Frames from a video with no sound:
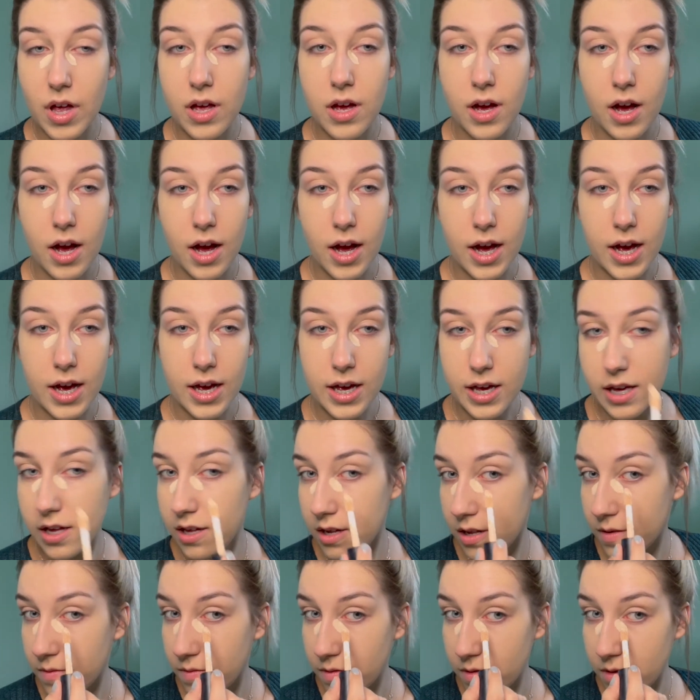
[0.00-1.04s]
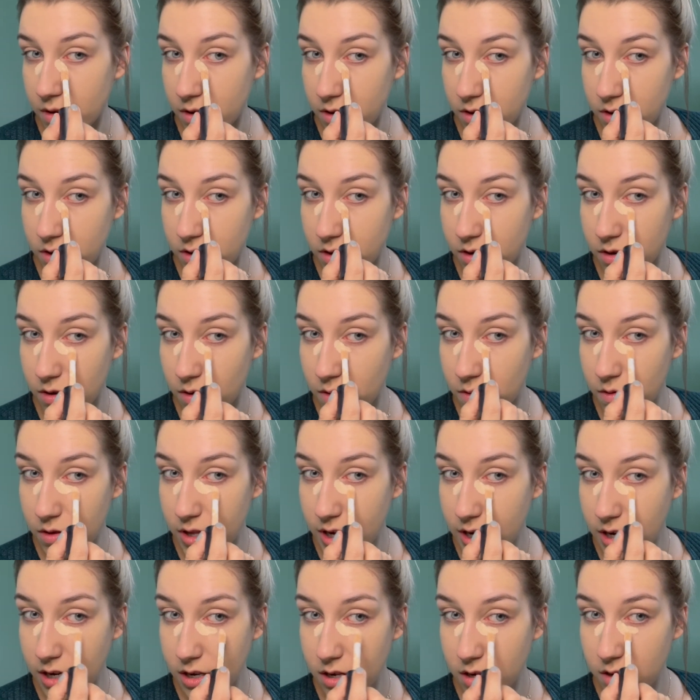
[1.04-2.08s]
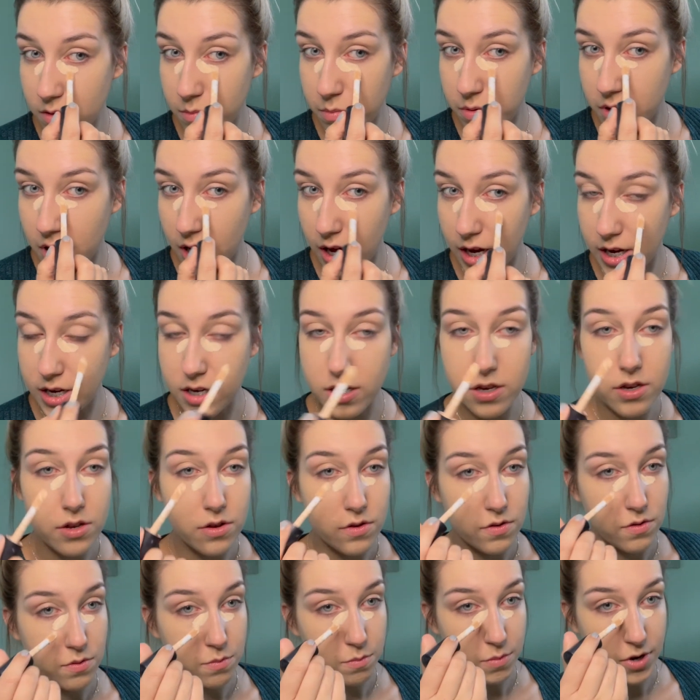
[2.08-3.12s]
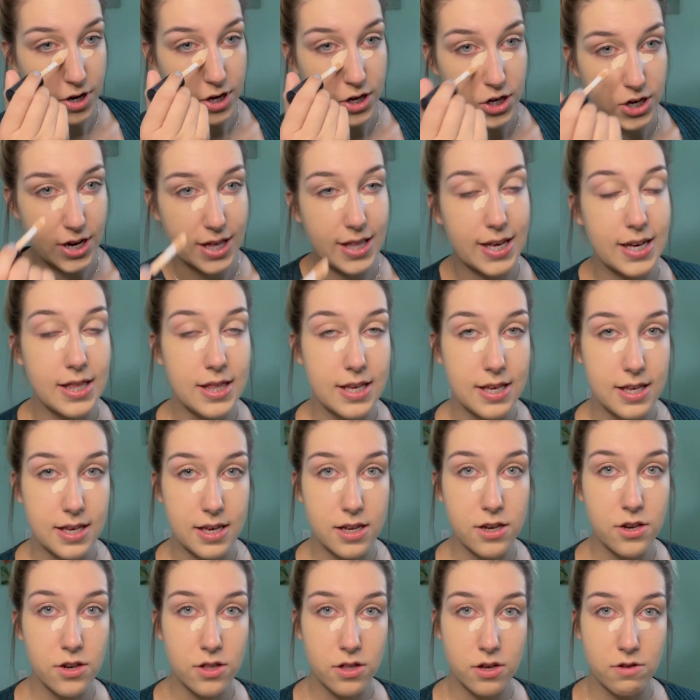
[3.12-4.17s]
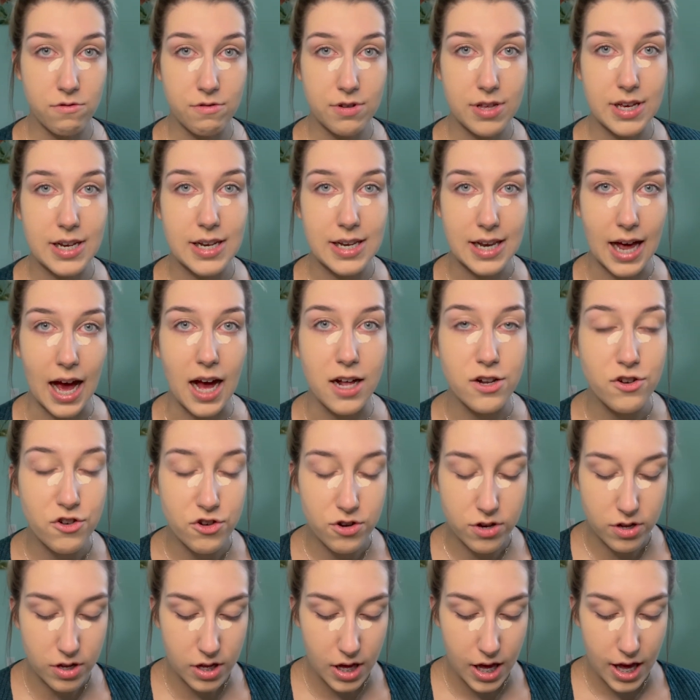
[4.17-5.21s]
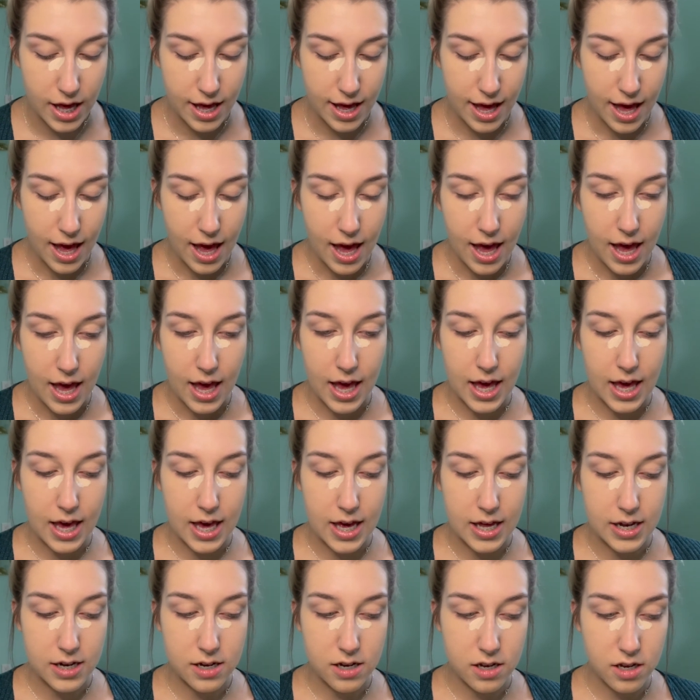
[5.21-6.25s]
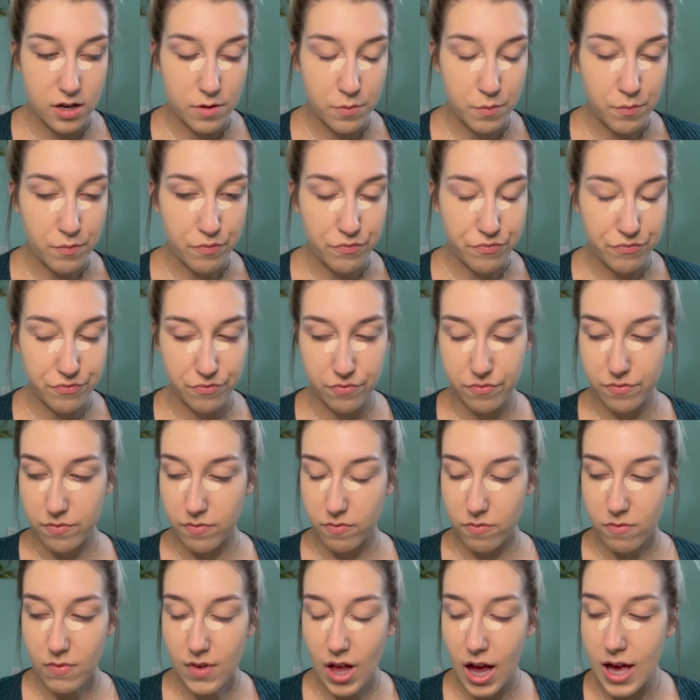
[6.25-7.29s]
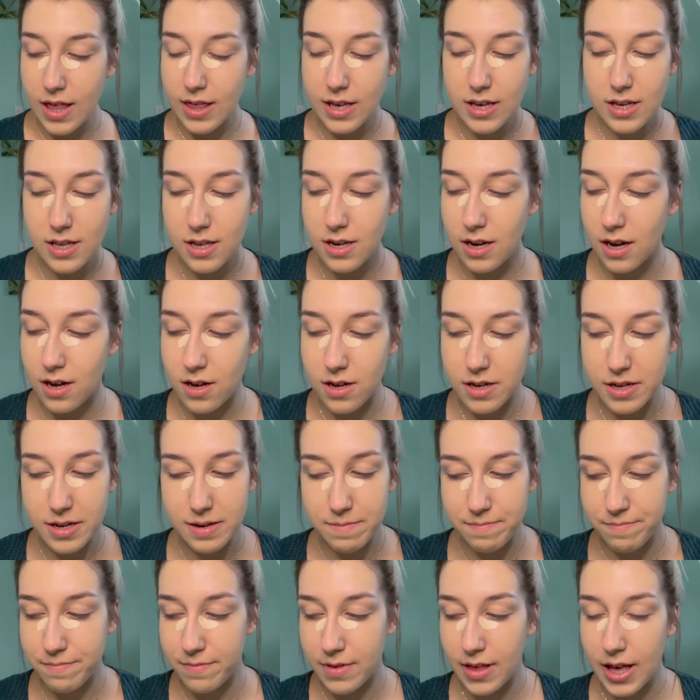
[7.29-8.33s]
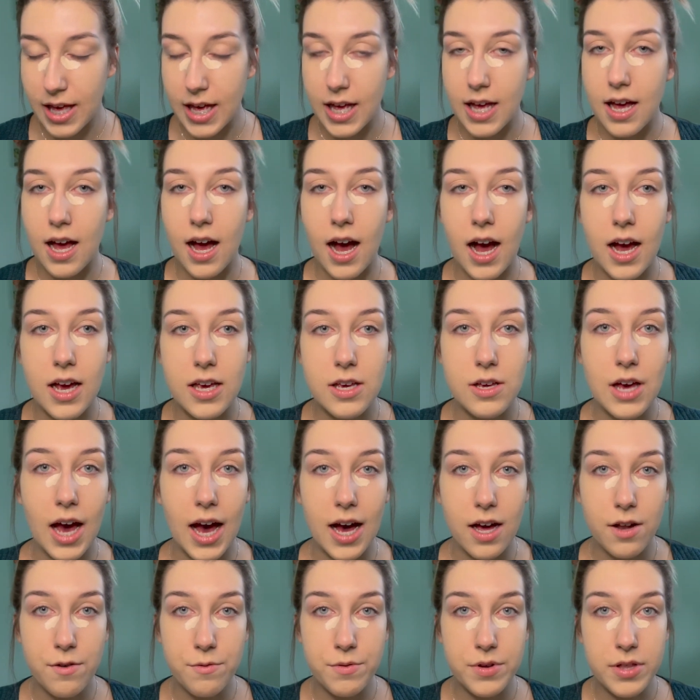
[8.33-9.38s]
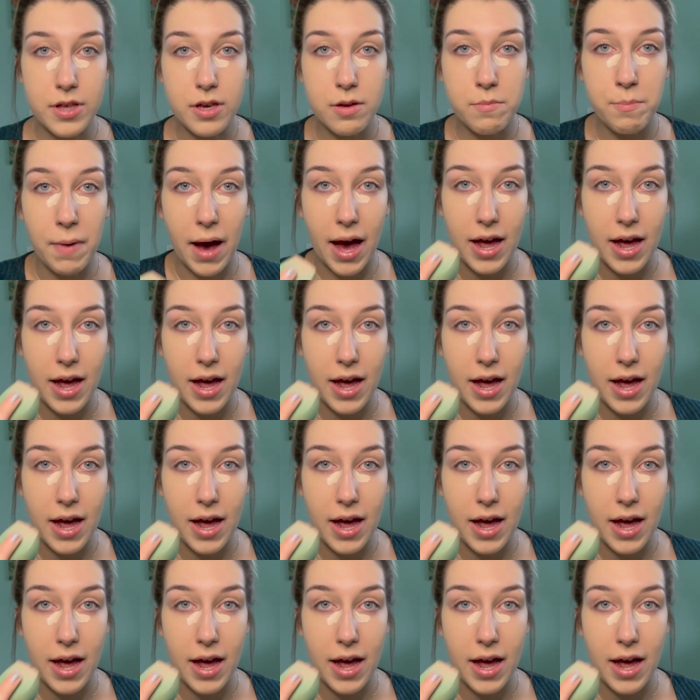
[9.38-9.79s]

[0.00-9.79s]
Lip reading: I don't like to apply too much. I like the skin to look really natural, and I think I had really bad